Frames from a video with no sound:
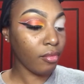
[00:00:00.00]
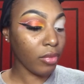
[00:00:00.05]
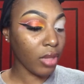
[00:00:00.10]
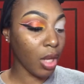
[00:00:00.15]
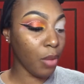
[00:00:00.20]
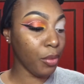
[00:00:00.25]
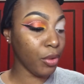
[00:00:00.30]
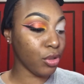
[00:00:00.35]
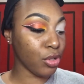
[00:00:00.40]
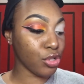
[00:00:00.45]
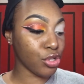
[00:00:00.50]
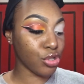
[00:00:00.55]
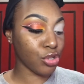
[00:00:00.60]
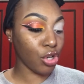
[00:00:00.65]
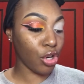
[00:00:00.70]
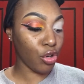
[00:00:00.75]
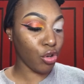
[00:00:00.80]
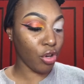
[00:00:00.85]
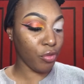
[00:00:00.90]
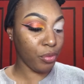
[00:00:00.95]
And we're gonna
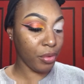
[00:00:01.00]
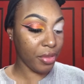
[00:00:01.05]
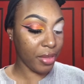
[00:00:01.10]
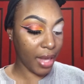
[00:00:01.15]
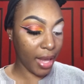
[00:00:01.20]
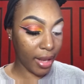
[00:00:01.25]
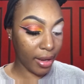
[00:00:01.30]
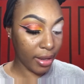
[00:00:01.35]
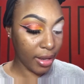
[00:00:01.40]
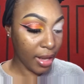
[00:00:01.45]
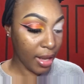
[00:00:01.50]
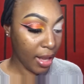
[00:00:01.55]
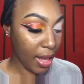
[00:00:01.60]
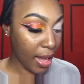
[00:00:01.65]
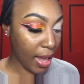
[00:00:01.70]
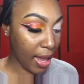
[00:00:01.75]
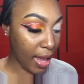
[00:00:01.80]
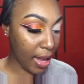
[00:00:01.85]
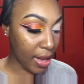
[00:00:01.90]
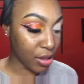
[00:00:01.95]
start off with that
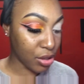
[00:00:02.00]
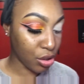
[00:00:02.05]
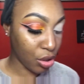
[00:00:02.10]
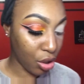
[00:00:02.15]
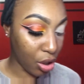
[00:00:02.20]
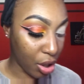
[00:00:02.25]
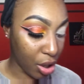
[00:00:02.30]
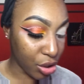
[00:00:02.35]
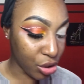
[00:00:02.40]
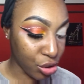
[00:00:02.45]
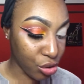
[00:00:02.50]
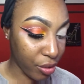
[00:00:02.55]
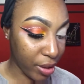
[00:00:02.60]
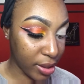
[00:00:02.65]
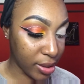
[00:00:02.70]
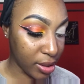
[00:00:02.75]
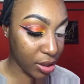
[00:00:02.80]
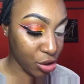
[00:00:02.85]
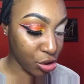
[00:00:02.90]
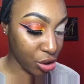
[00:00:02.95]
as our
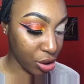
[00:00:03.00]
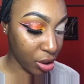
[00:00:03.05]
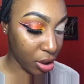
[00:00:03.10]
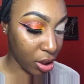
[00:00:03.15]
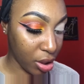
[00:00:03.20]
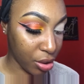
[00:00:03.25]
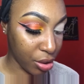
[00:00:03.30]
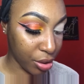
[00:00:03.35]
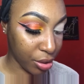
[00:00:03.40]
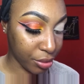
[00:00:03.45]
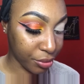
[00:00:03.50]
transition color.